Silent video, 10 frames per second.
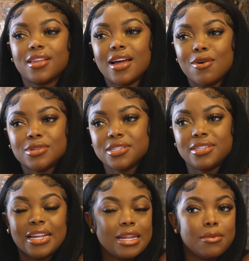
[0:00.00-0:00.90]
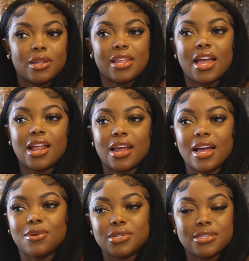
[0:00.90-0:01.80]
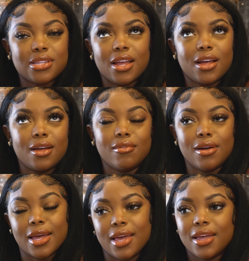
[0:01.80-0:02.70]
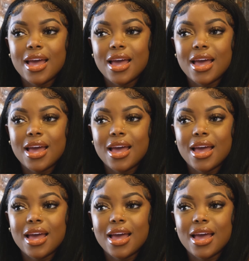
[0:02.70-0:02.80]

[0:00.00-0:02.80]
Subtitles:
I wasn't thinking about that. Like I was like, oh, okay.